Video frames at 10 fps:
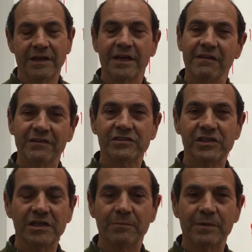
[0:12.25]
I've never
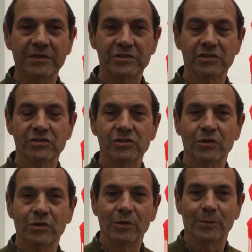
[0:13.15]
seen a person
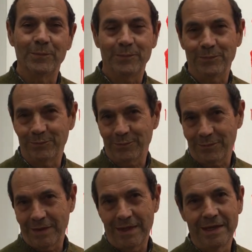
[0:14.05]
so um,
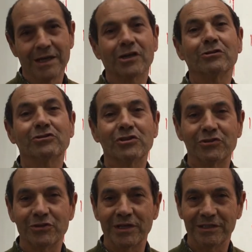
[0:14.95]

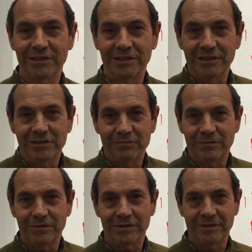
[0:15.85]
concentrated in his
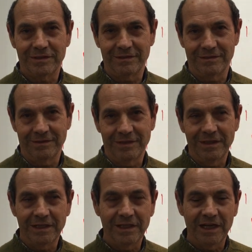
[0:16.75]
work.
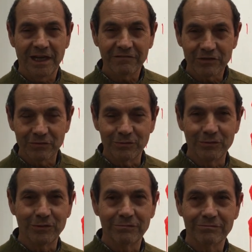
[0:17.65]
He loved
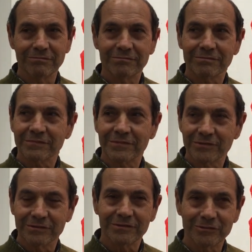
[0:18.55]
to
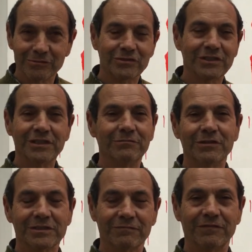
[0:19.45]
to see.
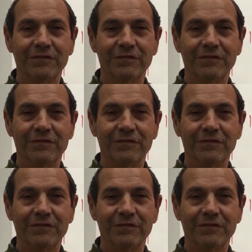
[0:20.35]
Was